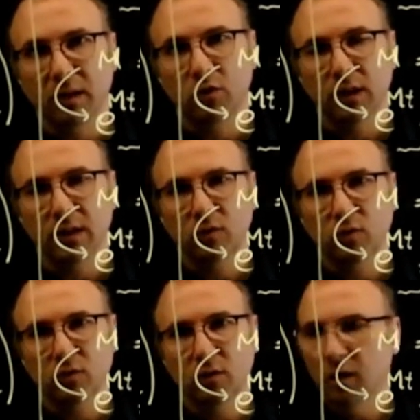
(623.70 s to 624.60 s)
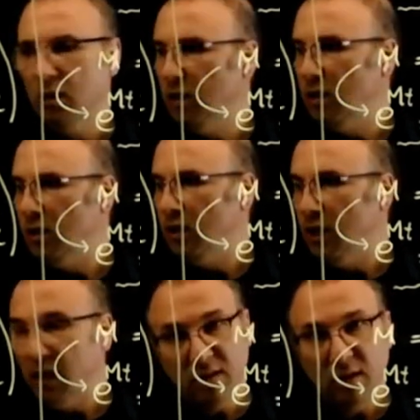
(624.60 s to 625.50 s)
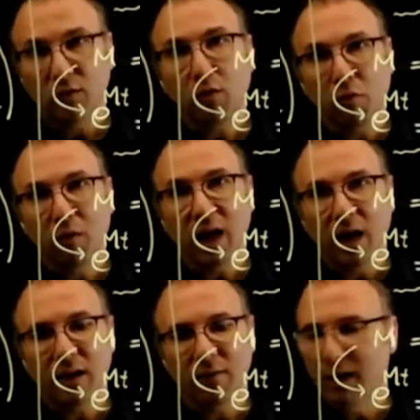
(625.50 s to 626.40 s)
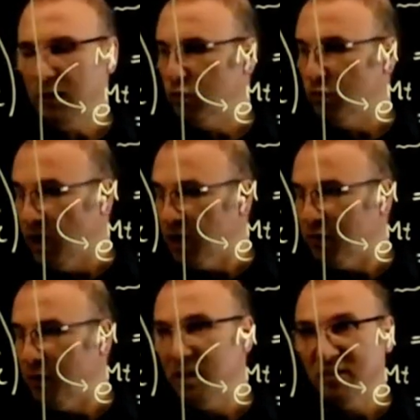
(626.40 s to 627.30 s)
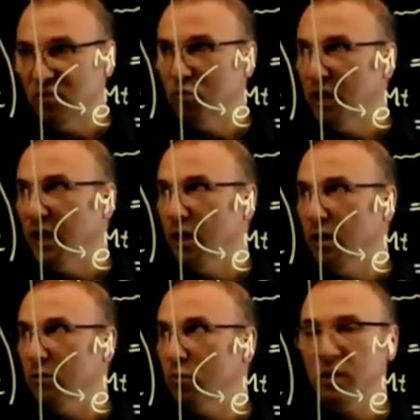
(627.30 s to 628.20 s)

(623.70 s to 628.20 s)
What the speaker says: matrix, it has three eigenvalues. One of them is real.